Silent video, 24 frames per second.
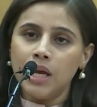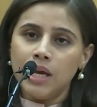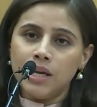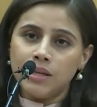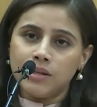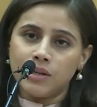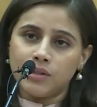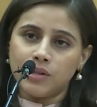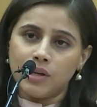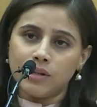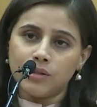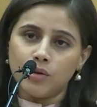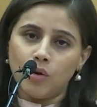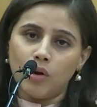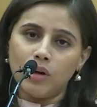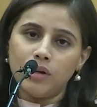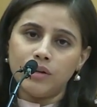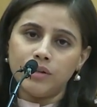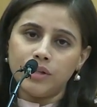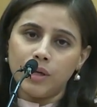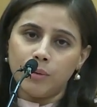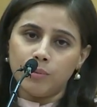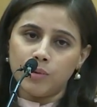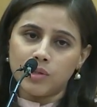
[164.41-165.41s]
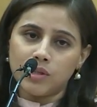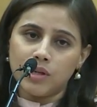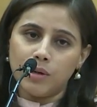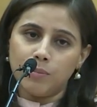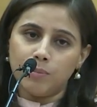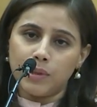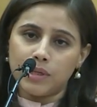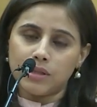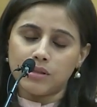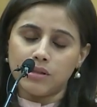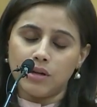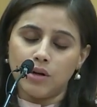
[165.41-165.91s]
such as All India Muslim
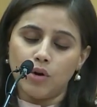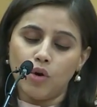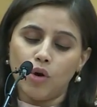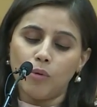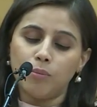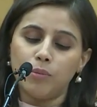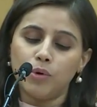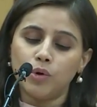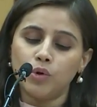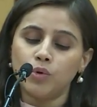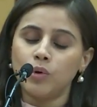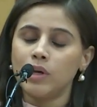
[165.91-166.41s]
Personal Law Board,